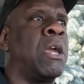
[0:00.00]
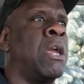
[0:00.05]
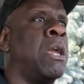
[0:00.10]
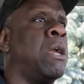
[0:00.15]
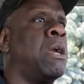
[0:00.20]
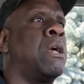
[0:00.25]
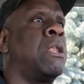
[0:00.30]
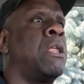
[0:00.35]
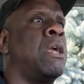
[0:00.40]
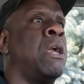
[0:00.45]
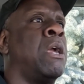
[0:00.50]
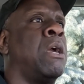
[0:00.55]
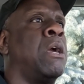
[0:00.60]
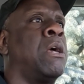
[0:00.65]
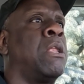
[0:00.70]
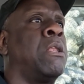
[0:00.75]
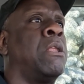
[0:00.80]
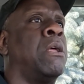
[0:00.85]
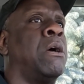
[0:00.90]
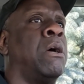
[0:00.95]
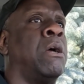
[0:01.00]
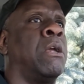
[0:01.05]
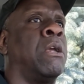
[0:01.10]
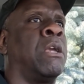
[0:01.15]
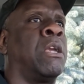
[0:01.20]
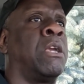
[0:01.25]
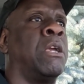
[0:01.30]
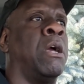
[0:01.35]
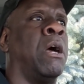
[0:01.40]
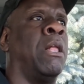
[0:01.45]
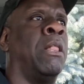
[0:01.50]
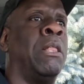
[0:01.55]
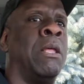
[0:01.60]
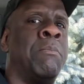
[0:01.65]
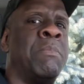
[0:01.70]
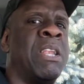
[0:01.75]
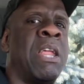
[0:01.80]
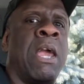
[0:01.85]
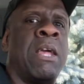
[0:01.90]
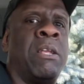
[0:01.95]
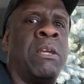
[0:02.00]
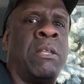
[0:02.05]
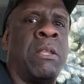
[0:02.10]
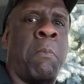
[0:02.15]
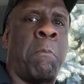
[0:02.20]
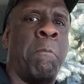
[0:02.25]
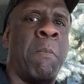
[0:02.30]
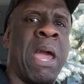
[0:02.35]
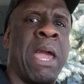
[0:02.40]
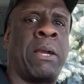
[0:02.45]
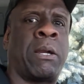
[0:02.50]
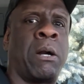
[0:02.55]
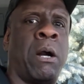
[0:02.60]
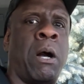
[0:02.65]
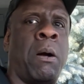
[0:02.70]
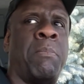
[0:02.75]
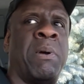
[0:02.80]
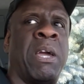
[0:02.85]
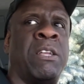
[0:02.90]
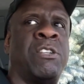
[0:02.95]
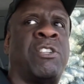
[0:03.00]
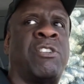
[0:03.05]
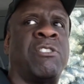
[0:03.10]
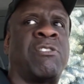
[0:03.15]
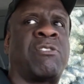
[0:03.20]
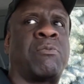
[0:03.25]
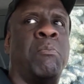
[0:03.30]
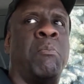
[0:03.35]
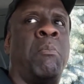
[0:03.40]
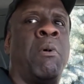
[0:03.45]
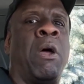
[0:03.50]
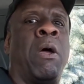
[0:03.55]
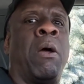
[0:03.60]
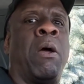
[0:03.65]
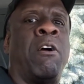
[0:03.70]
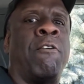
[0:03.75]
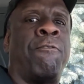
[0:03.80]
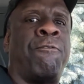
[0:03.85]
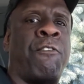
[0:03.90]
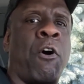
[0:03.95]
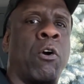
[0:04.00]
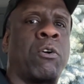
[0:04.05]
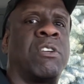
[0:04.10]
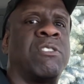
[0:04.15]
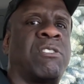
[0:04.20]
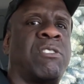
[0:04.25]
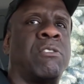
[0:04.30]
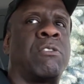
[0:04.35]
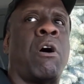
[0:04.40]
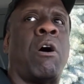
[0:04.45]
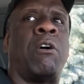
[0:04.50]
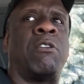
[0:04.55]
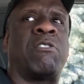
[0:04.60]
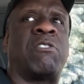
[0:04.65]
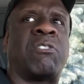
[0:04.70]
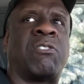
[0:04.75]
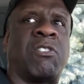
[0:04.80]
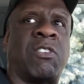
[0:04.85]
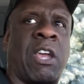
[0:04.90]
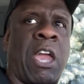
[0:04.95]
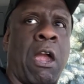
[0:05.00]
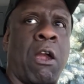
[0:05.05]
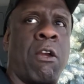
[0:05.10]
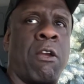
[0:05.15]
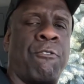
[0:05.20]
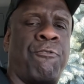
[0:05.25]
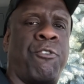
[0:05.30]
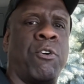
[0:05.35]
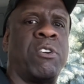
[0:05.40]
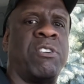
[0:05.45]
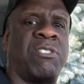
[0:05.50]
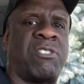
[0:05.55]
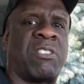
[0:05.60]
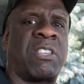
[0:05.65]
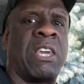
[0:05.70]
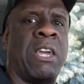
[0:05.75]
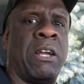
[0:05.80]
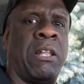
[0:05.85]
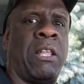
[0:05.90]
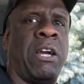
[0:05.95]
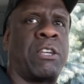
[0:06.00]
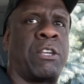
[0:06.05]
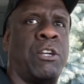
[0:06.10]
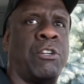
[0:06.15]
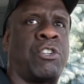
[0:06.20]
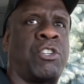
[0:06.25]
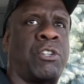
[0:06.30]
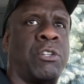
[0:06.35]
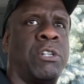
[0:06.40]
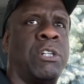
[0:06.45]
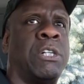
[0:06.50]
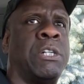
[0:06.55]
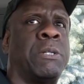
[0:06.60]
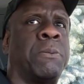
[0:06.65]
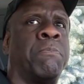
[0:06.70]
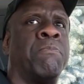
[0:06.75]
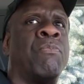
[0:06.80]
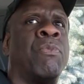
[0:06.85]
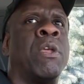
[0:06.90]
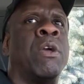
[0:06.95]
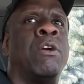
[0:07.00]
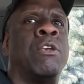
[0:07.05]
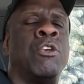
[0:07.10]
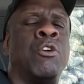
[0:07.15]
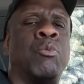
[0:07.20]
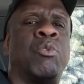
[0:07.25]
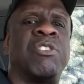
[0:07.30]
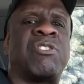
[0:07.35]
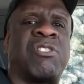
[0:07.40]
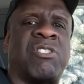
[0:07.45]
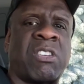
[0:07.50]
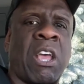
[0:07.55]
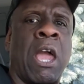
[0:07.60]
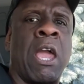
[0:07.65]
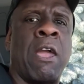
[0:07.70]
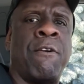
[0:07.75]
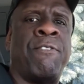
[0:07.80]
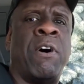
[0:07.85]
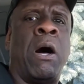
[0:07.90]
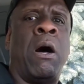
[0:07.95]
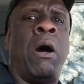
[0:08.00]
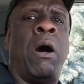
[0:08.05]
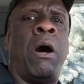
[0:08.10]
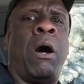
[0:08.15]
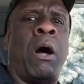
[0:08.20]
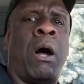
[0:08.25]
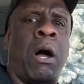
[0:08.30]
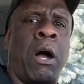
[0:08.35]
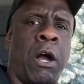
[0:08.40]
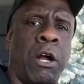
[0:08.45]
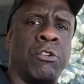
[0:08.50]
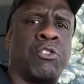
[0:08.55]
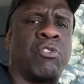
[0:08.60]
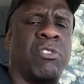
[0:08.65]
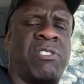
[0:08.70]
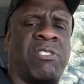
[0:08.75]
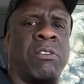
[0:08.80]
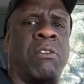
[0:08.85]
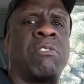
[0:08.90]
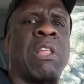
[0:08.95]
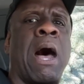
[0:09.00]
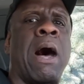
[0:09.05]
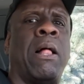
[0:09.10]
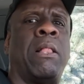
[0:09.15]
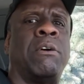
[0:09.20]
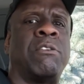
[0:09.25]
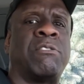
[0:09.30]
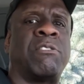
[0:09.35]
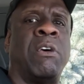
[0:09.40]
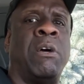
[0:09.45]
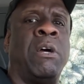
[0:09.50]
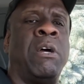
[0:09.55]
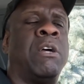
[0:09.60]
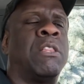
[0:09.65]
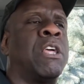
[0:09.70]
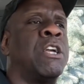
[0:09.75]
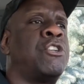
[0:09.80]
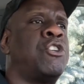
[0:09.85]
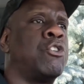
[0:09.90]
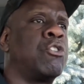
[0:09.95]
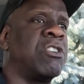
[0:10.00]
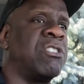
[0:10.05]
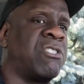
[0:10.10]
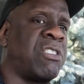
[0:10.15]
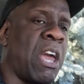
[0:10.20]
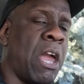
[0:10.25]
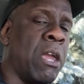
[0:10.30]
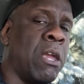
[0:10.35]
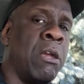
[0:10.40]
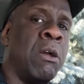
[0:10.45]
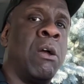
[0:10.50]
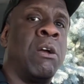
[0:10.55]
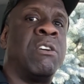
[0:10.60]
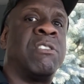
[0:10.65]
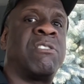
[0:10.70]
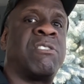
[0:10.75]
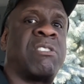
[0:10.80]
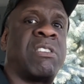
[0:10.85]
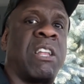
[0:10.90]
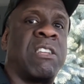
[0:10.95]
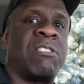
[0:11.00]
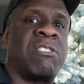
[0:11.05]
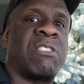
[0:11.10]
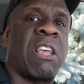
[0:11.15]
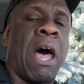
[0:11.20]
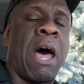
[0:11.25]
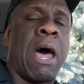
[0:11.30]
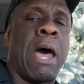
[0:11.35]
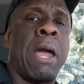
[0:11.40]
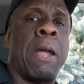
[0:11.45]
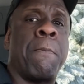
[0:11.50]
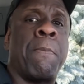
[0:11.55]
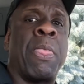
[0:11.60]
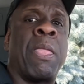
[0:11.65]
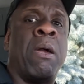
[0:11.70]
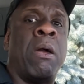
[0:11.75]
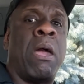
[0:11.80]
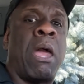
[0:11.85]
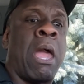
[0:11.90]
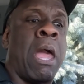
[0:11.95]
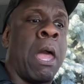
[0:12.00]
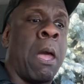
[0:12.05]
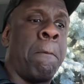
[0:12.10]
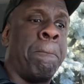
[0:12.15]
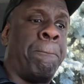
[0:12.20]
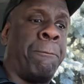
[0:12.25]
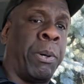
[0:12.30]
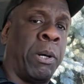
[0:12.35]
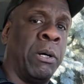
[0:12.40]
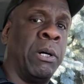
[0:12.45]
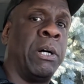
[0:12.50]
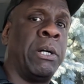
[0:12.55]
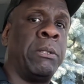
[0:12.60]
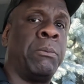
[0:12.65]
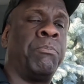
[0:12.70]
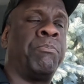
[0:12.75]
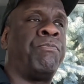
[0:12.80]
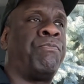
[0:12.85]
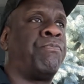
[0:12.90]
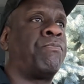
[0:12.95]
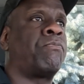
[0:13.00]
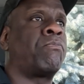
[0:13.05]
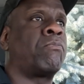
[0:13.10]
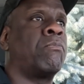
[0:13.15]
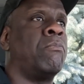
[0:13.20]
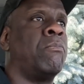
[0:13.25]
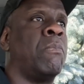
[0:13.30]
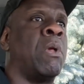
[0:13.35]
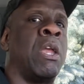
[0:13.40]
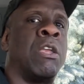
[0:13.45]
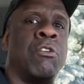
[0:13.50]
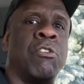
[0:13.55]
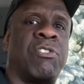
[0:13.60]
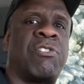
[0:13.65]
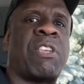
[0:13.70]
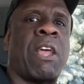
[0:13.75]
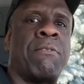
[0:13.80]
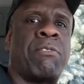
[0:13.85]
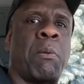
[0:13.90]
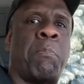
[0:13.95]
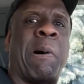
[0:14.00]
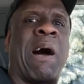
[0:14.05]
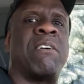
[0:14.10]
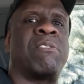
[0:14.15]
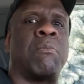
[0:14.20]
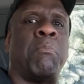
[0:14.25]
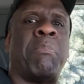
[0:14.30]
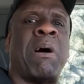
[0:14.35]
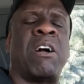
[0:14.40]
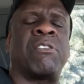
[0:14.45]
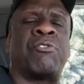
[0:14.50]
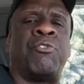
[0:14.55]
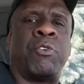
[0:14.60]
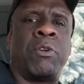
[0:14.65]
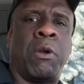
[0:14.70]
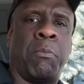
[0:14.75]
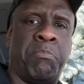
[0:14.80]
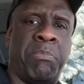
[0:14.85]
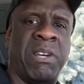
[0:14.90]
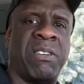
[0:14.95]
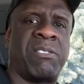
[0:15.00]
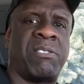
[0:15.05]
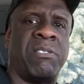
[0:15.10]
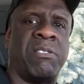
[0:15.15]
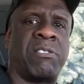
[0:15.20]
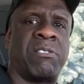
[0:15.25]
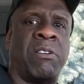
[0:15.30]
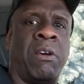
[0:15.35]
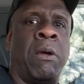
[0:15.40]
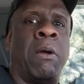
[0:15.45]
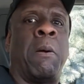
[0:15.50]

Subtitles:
in eliminating the makeup and just focusing on caring for your skin like you should. You will save hundreds of dollars that you can take, set aside, and put in your safe deposit box for your business.